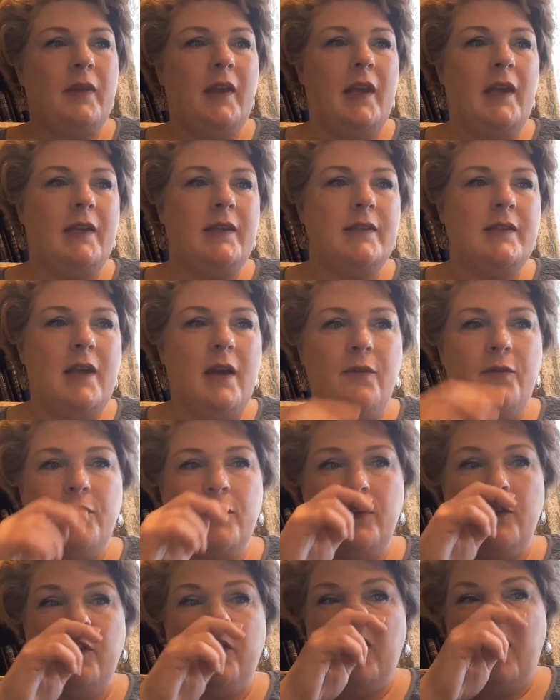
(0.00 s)
except for
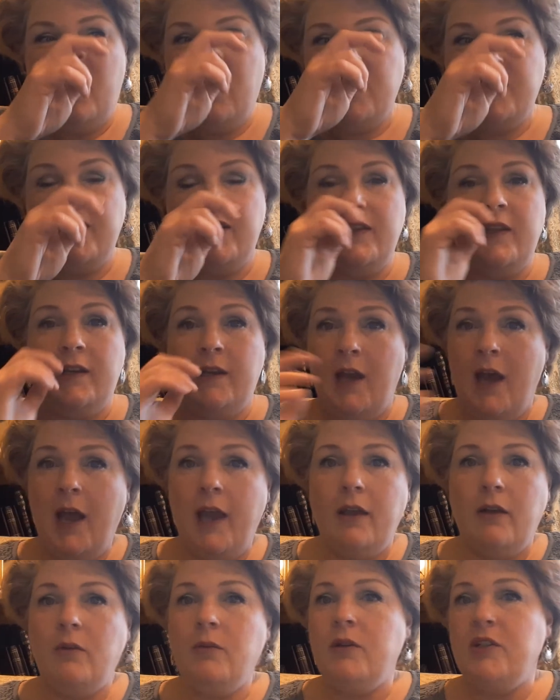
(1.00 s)
the frogs in the
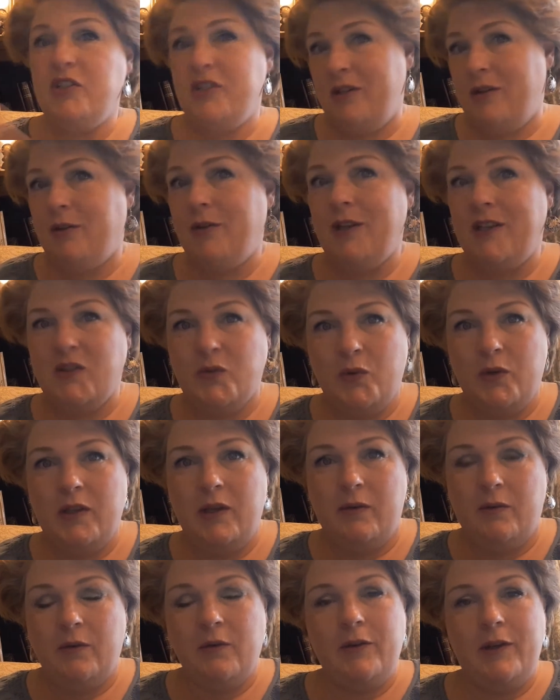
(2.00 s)
Nile, which, that's where
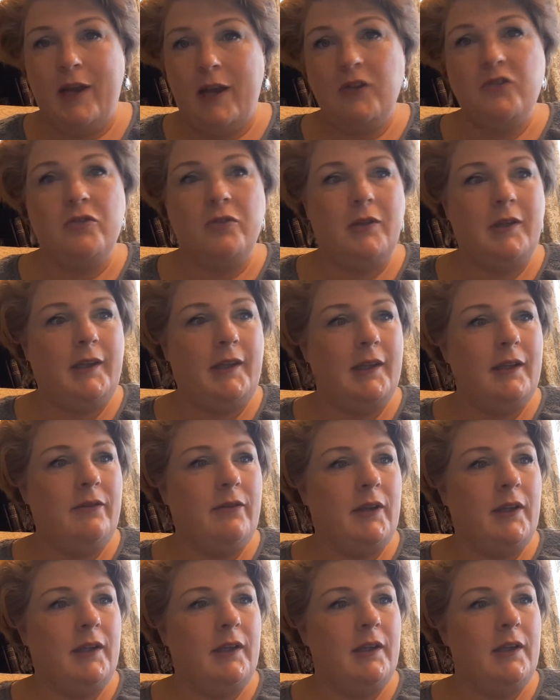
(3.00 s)
they were naturally
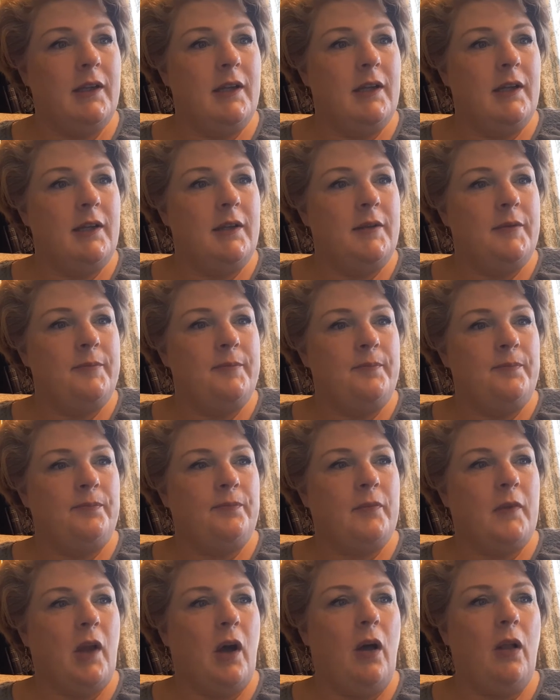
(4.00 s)
living,
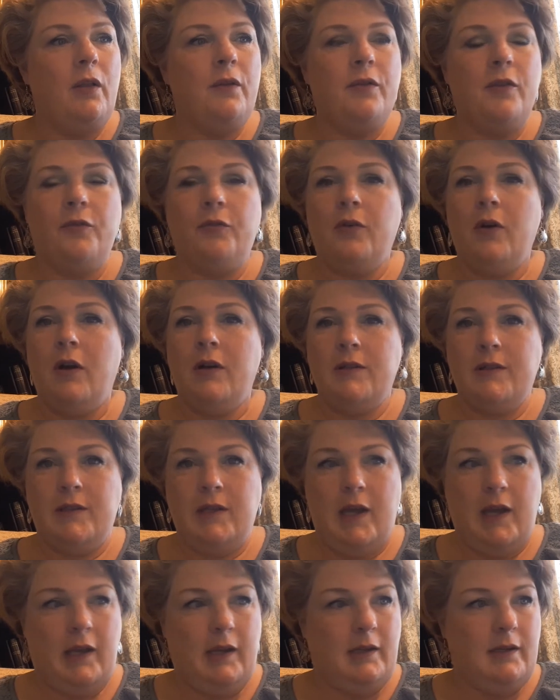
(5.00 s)
all of the frogs
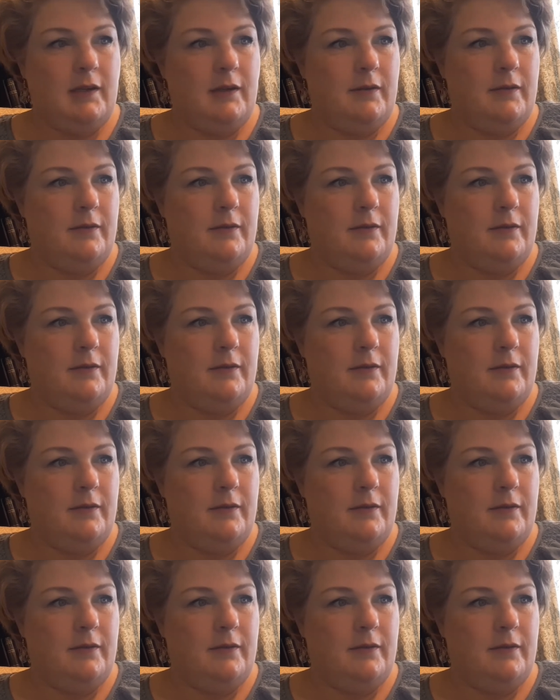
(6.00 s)
died.